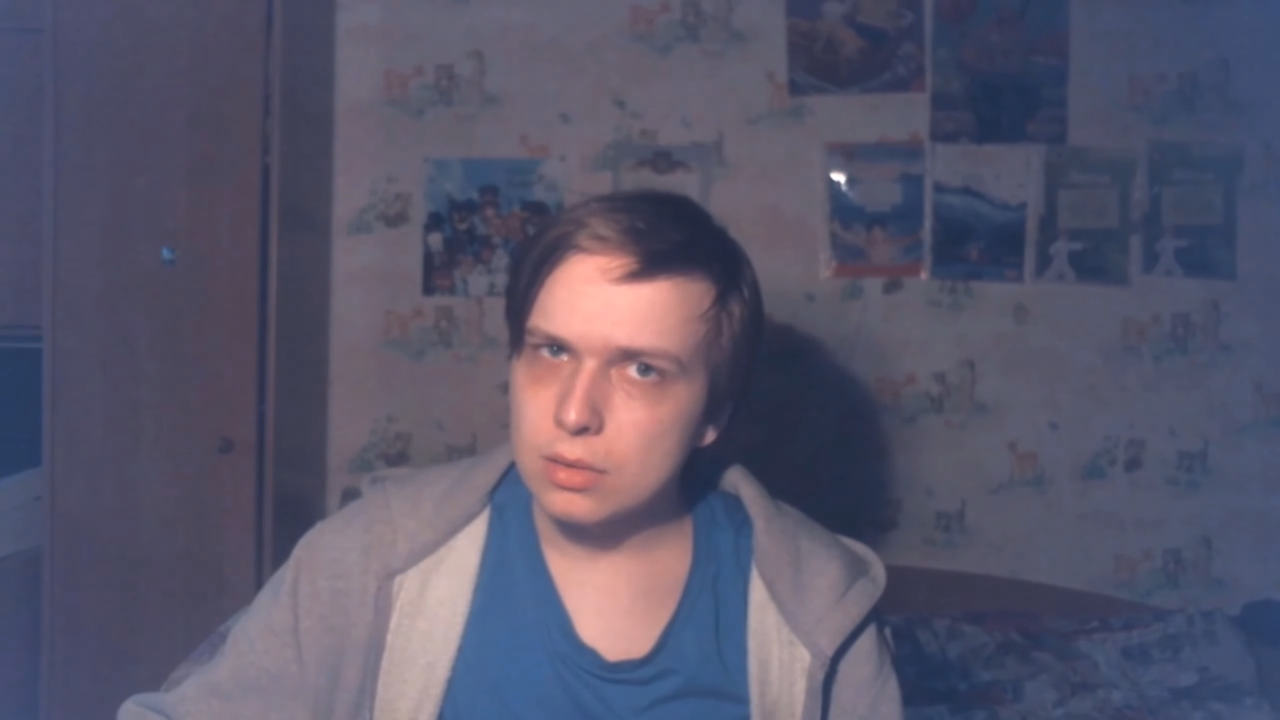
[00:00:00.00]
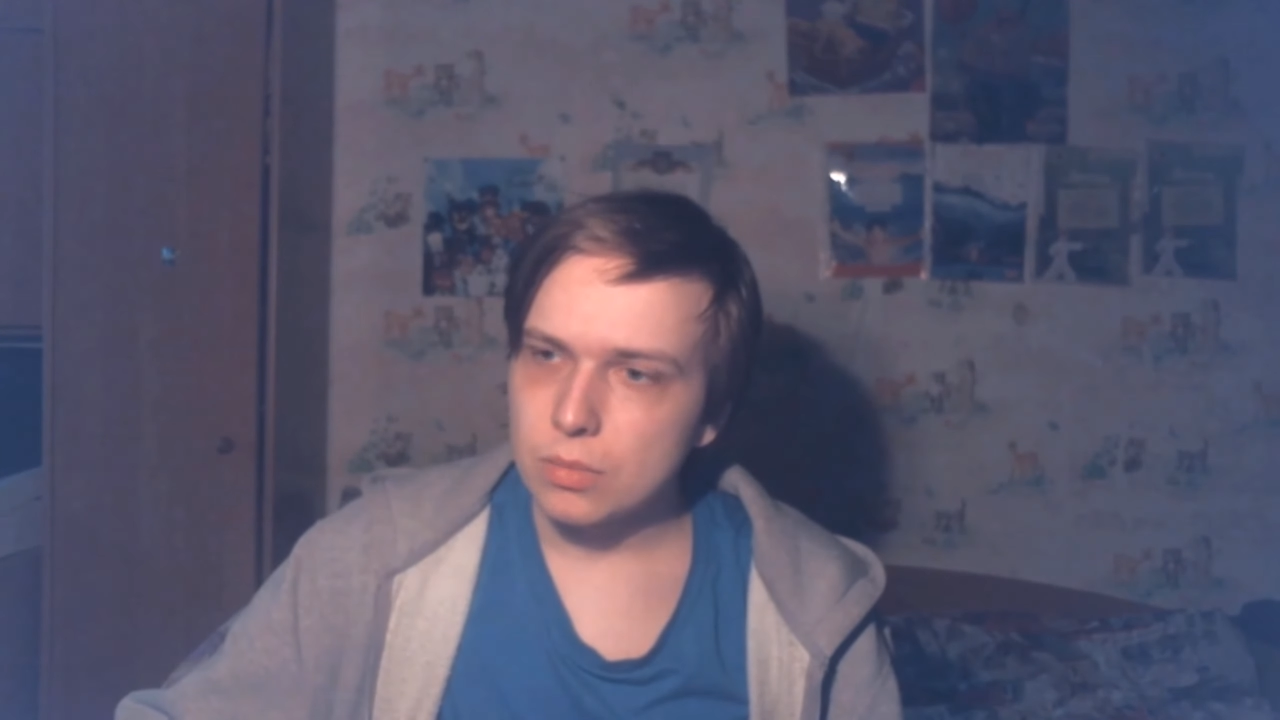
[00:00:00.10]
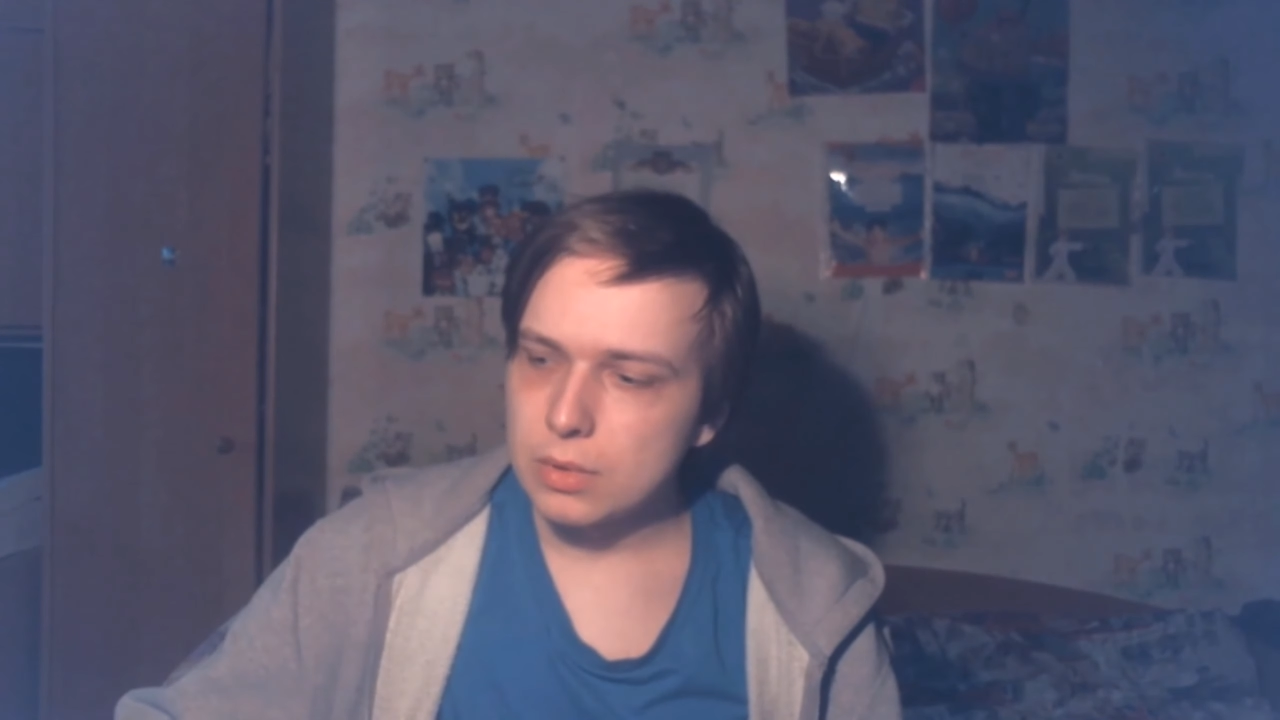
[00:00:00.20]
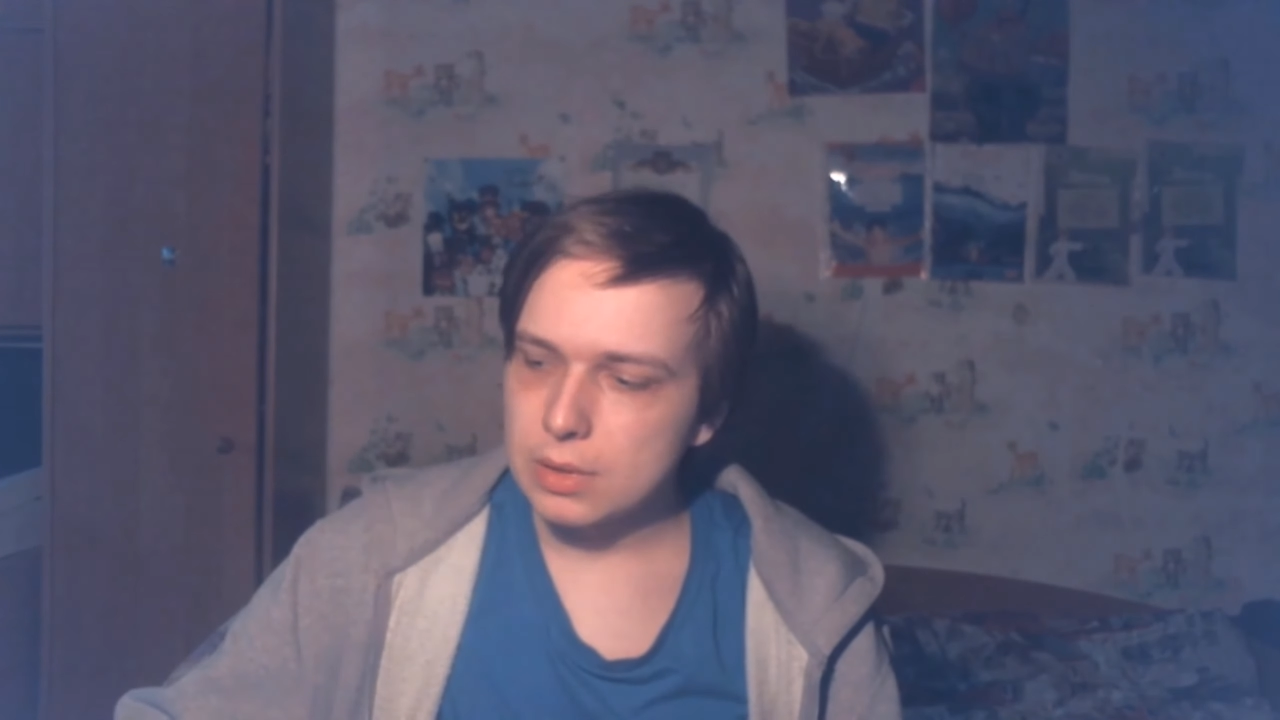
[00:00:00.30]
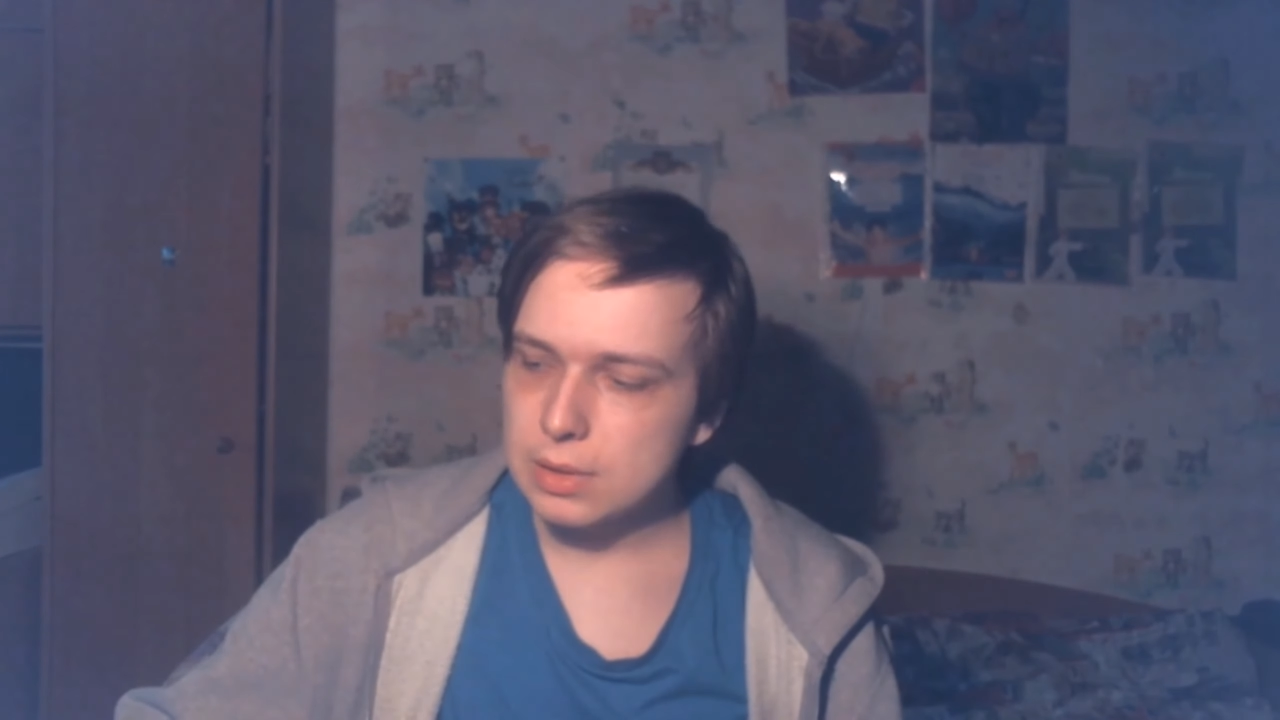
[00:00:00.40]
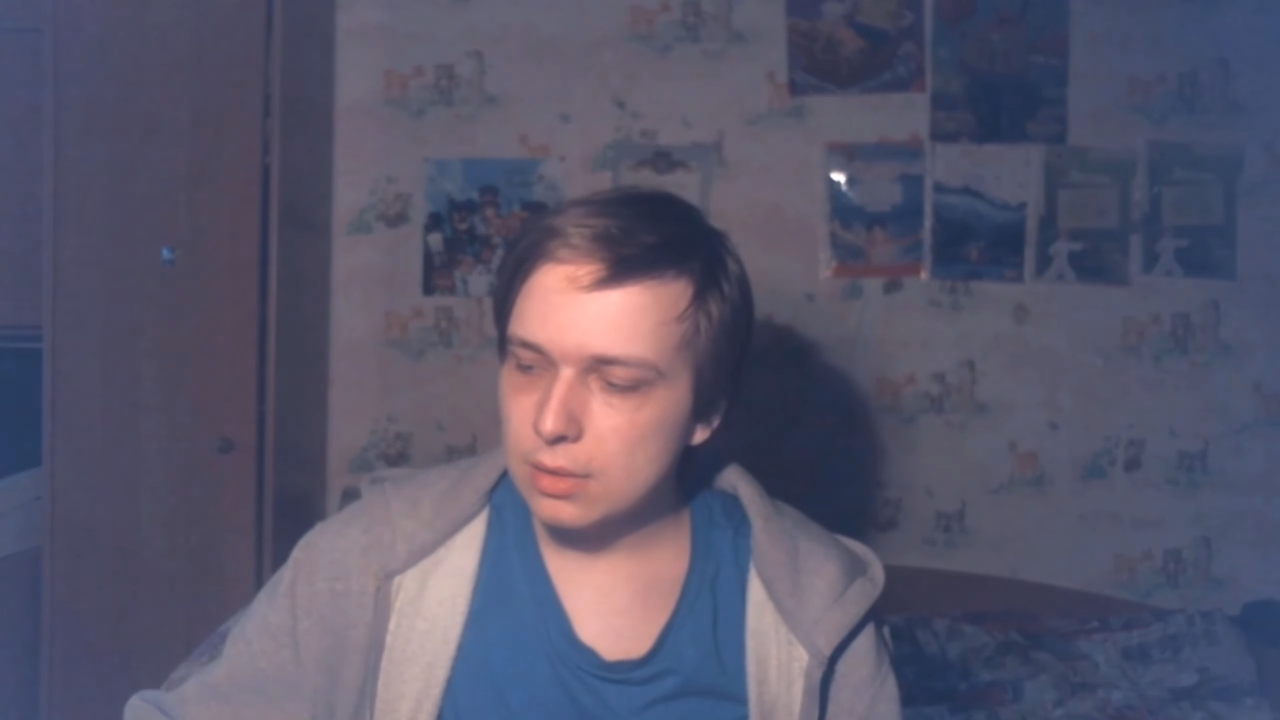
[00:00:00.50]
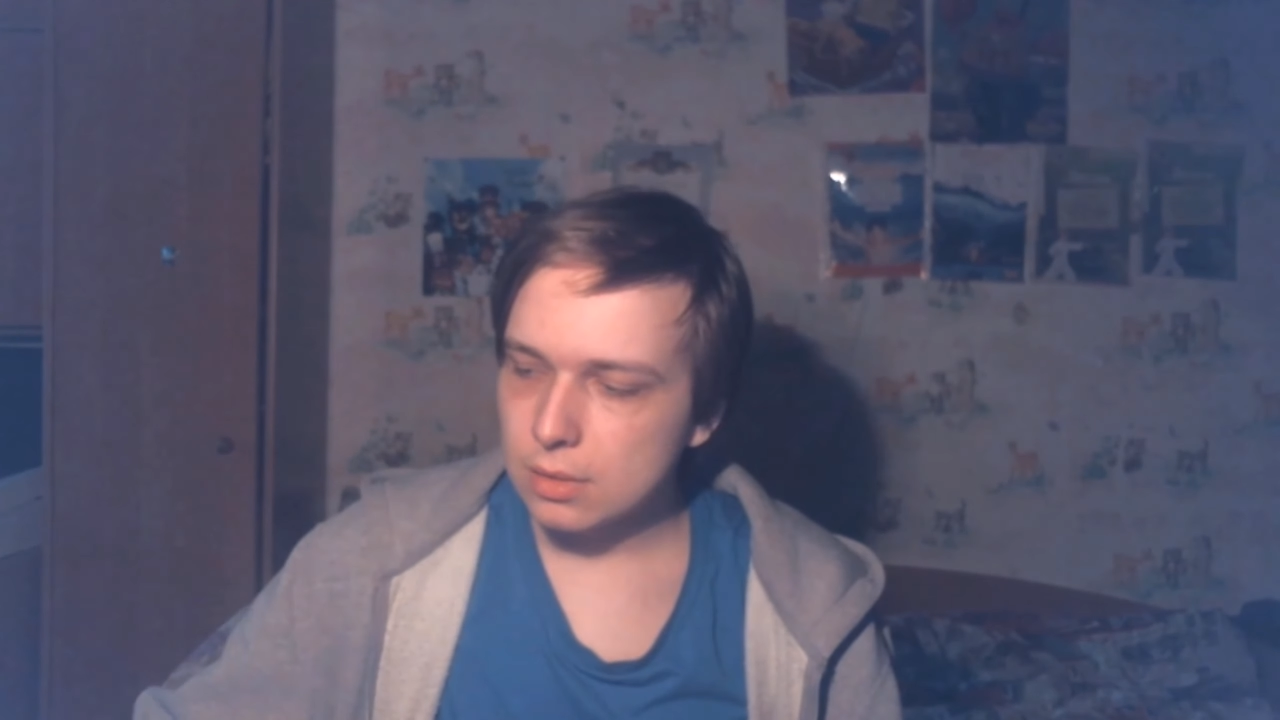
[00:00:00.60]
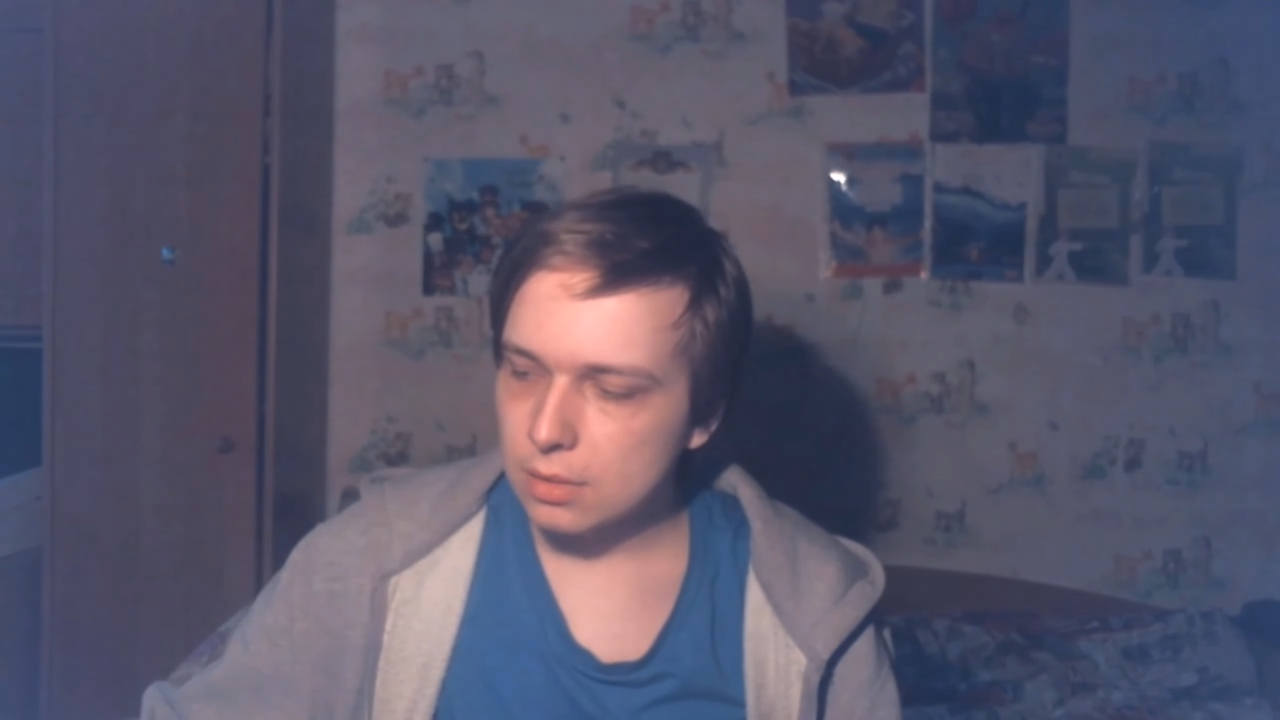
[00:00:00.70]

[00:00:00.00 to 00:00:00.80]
with